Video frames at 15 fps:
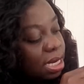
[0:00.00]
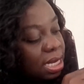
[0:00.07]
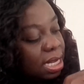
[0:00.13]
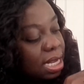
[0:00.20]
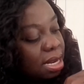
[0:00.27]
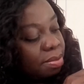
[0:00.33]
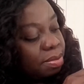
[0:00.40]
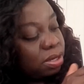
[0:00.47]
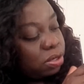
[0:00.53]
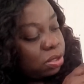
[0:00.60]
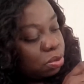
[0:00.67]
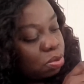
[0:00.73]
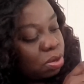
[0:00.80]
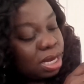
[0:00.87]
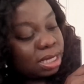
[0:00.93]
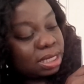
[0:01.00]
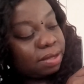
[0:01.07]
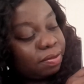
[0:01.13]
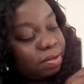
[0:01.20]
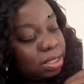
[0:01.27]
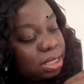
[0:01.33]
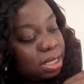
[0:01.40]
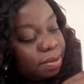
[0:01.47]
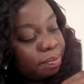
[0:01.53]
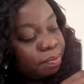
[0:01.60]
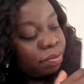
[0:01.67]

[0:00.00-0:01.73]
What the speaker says: It can be just one activity.